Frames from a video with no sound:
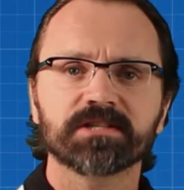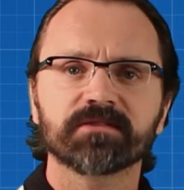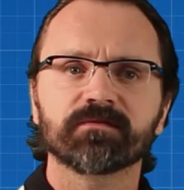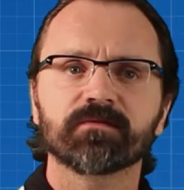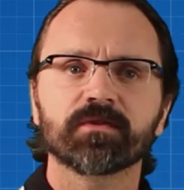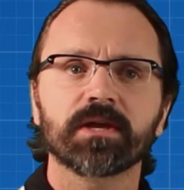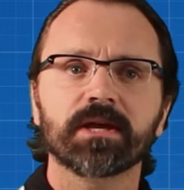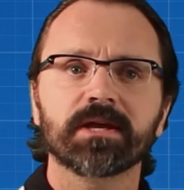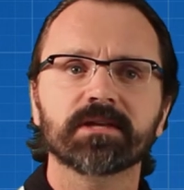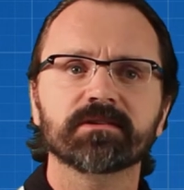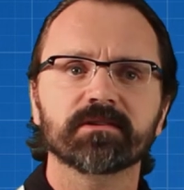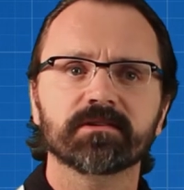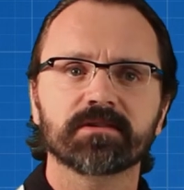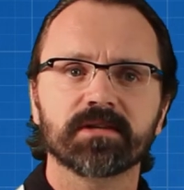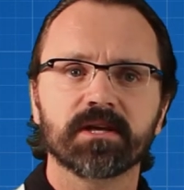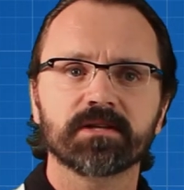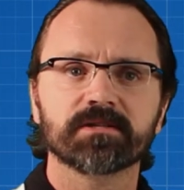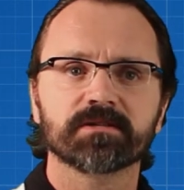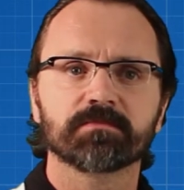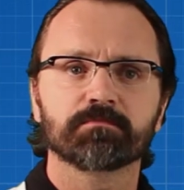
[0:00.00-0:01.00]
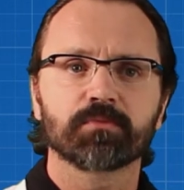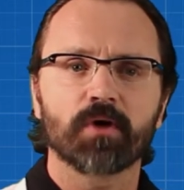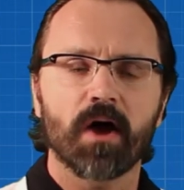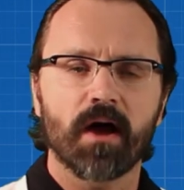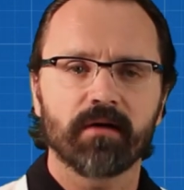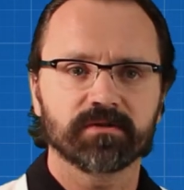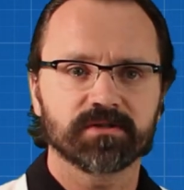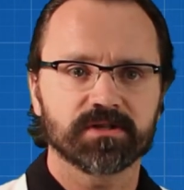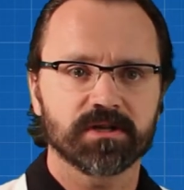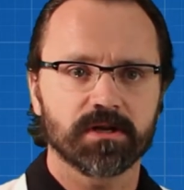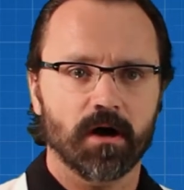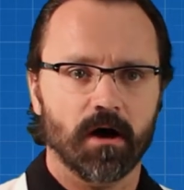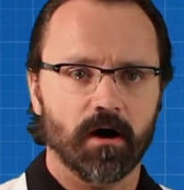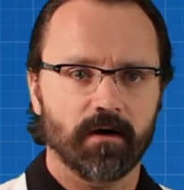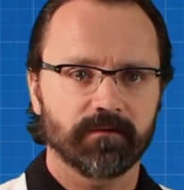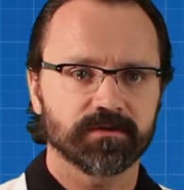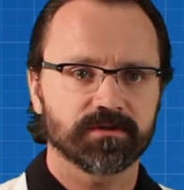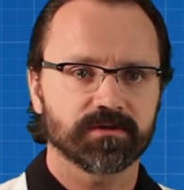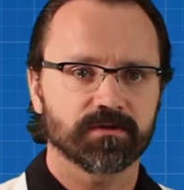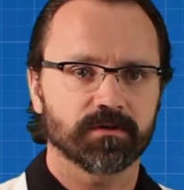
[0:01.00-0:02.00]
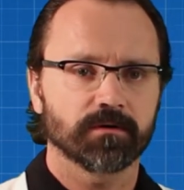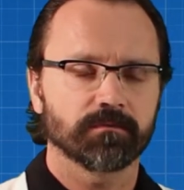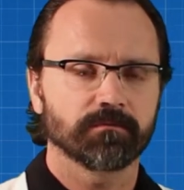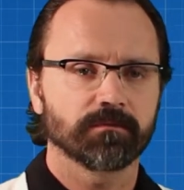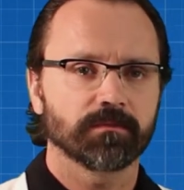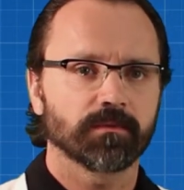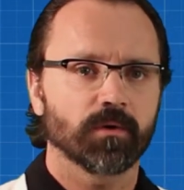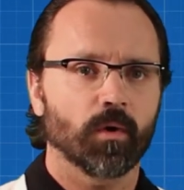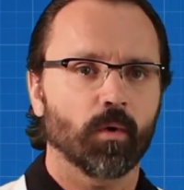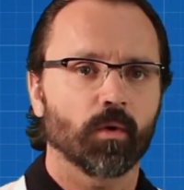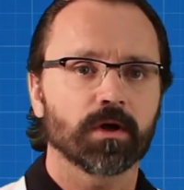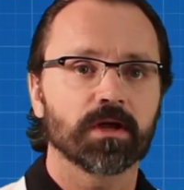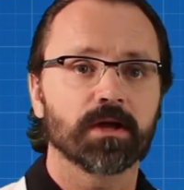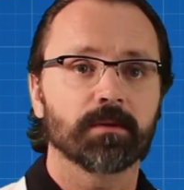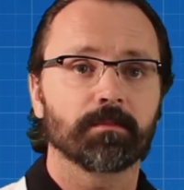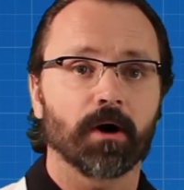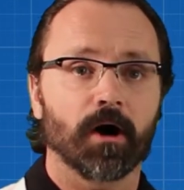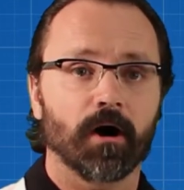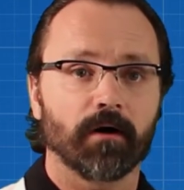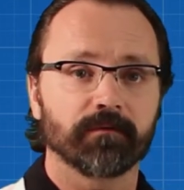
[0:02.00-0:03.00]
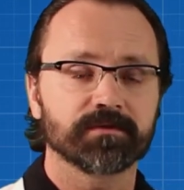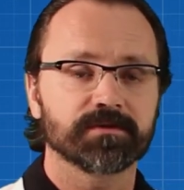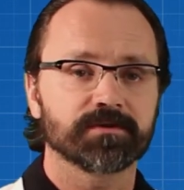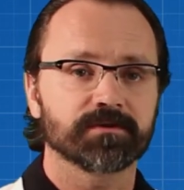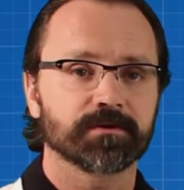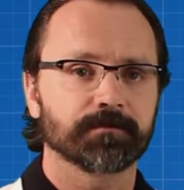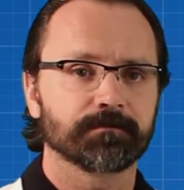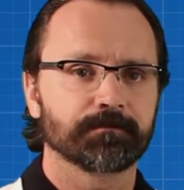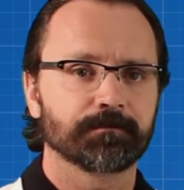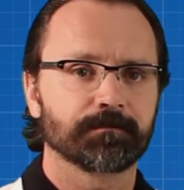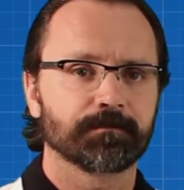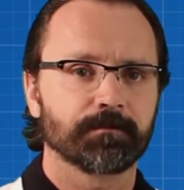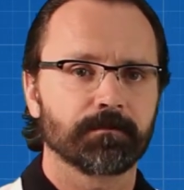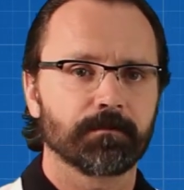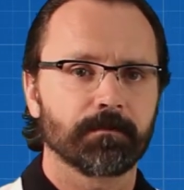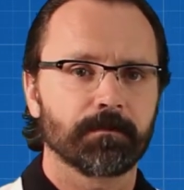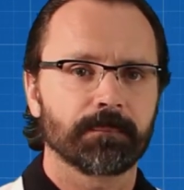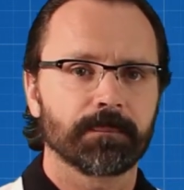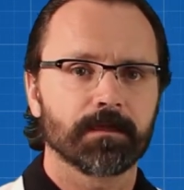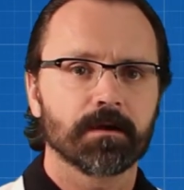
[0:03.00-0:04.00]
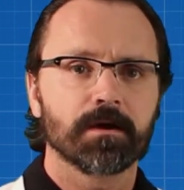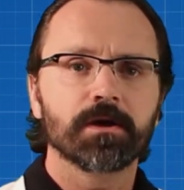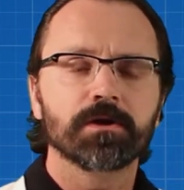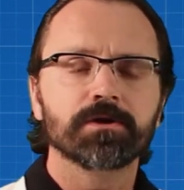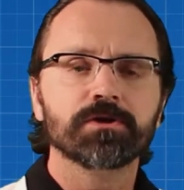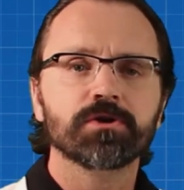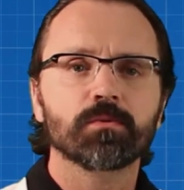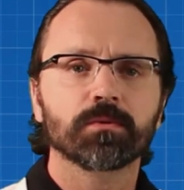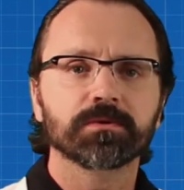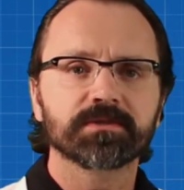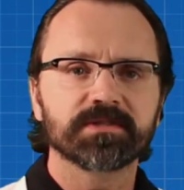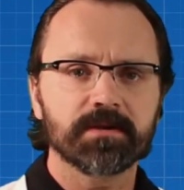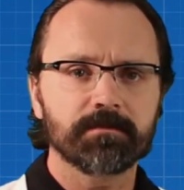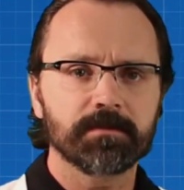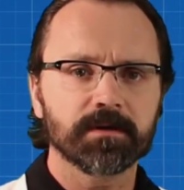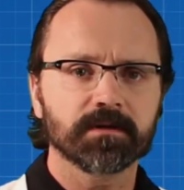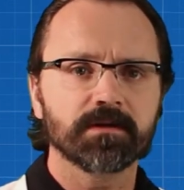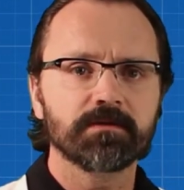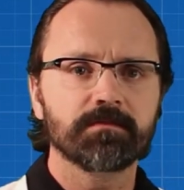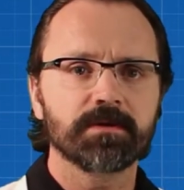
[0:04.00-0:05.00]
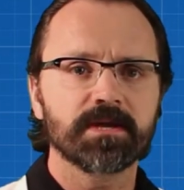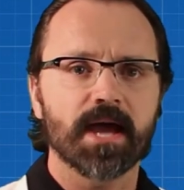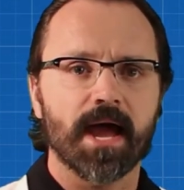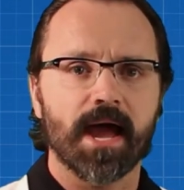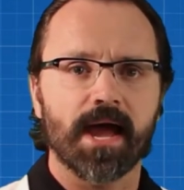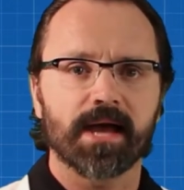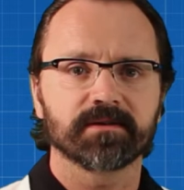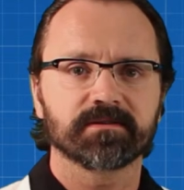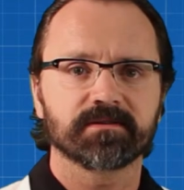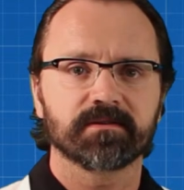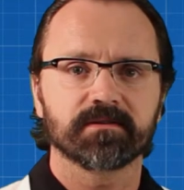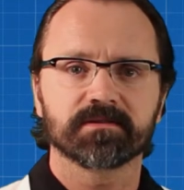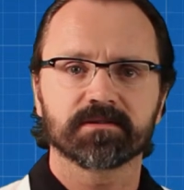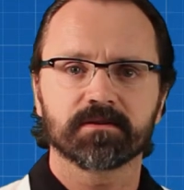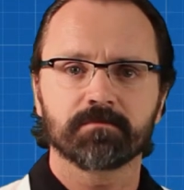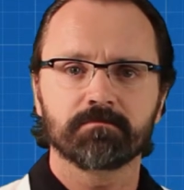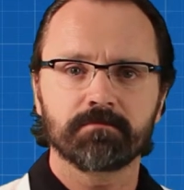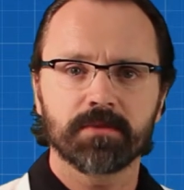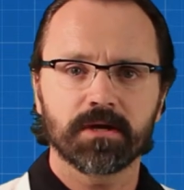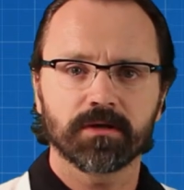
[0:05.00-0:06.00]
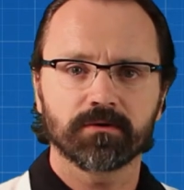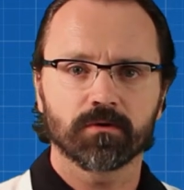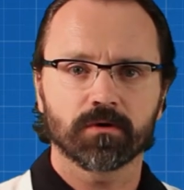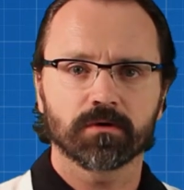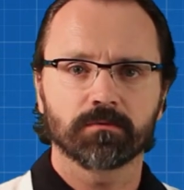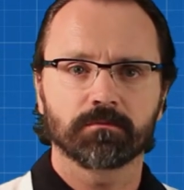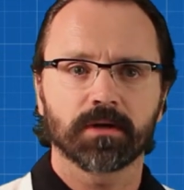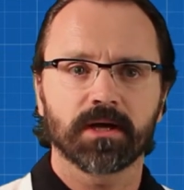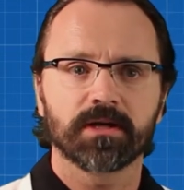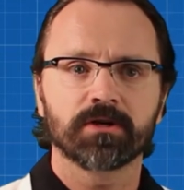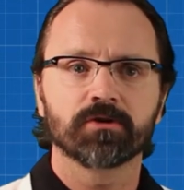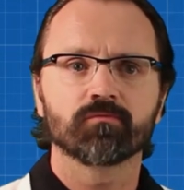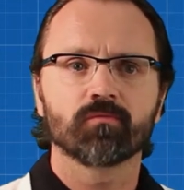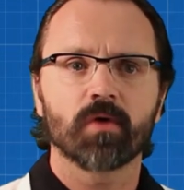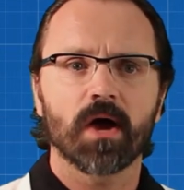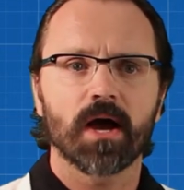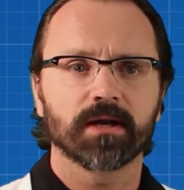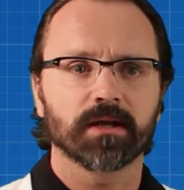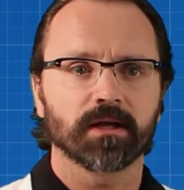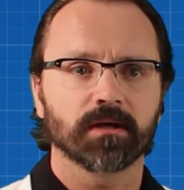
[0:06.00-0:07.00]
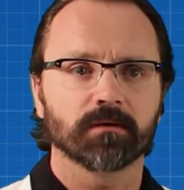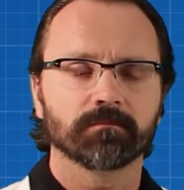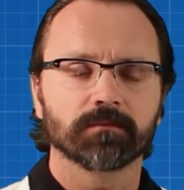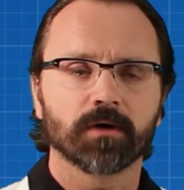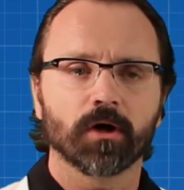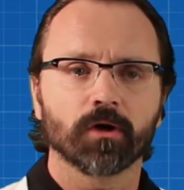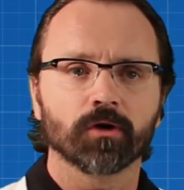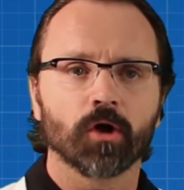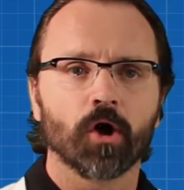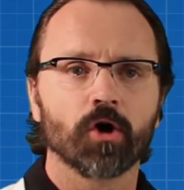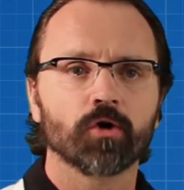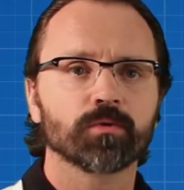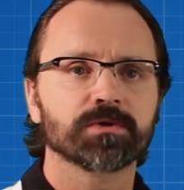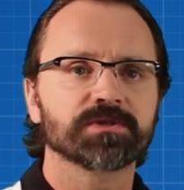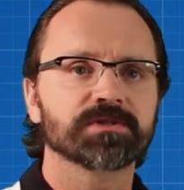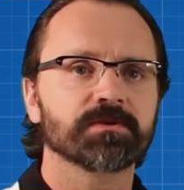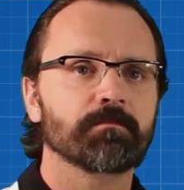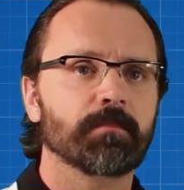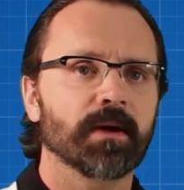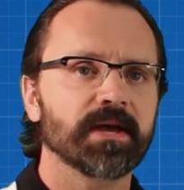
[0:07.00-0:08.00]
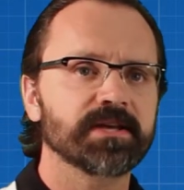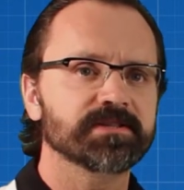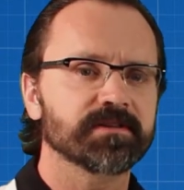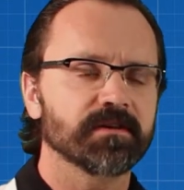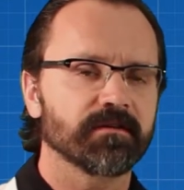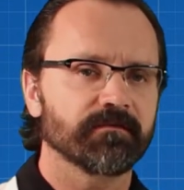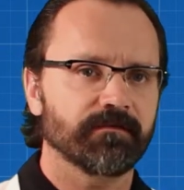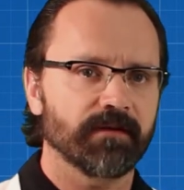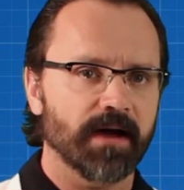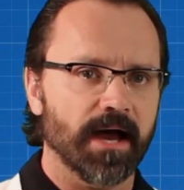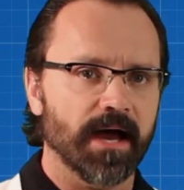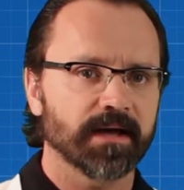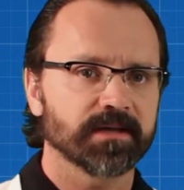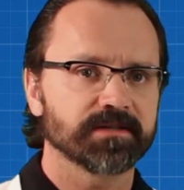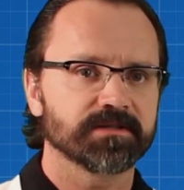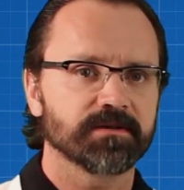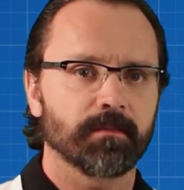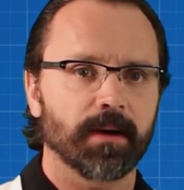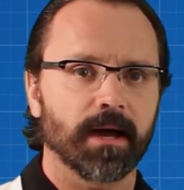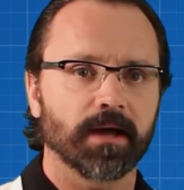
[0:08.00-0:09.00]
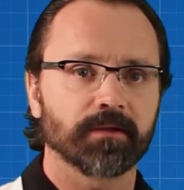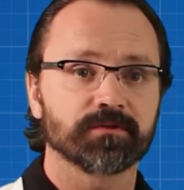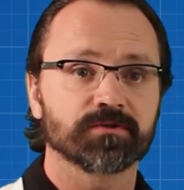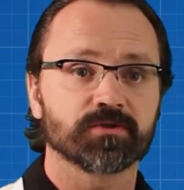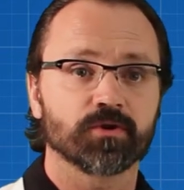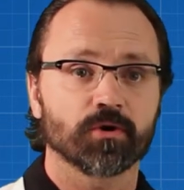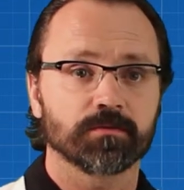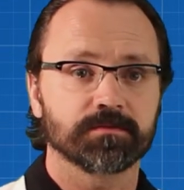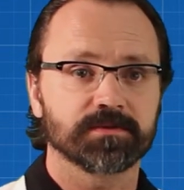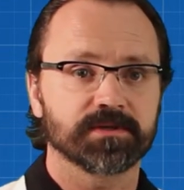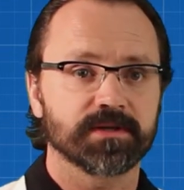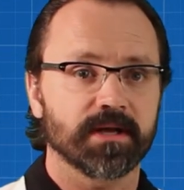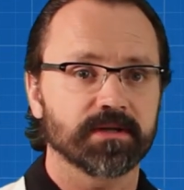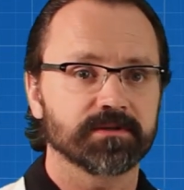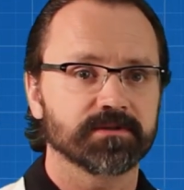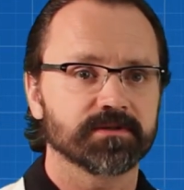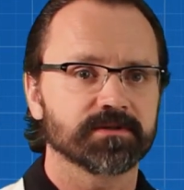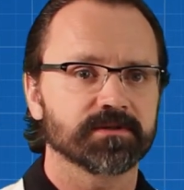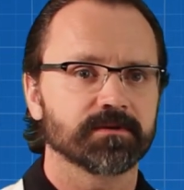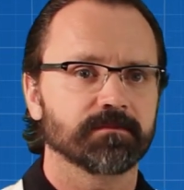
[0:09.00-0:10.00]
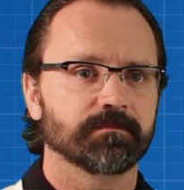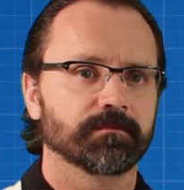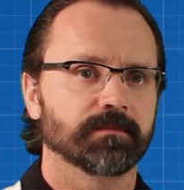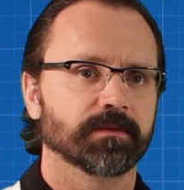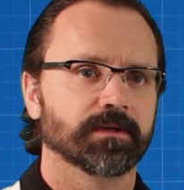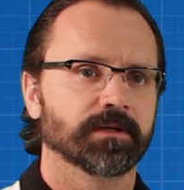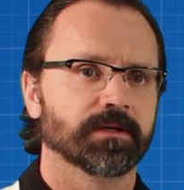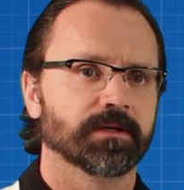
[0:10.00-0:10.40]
ask for the entity's privacy officer or HIPAA officer. You will typically be asked to submit your complaint in writing, along with some basic facts about the circumstances.